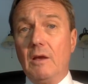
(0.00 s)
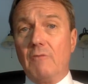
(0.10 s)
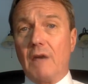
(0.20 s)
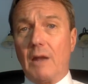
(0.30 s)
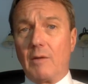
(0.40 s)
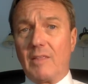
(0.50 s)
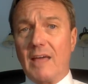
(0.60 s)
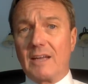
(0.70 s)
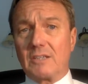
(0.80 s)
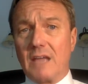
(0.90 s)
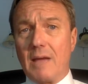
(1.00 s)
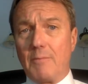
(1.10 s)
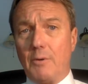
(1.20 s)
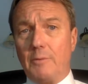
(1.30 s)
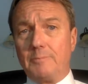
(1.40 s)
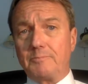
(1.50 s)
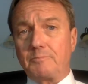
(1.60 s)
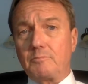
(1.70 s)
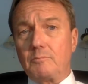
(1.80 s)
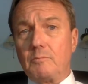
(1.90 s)
Following that example,
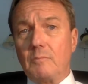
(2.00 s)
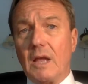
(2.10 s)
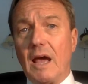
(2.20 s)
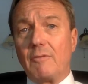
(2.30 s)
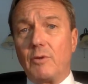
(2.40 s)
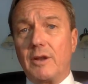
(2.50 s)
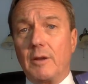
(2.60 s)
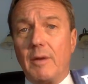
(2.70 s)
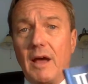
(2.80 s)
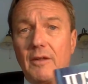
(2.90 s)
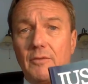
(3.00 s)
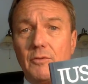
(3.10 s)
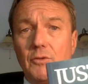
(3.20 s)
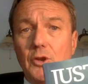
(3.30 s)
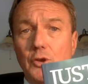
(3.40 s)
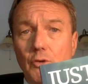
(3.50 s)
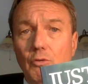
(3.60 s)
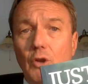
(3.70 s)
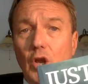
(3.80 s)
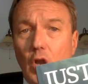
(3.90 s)
I've written about the
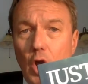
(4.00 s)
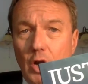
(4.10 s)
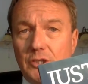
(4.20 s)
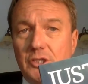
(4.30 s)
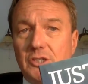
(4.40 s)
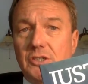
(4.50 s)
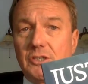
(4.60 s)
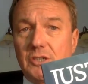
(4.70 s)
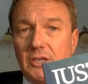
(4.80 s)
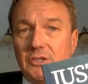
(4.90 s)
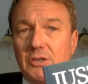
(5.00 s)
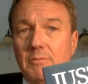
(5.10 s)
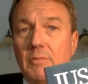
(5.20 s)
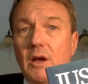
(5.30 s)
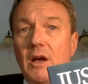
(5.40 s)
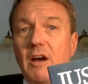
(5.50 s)
new largest system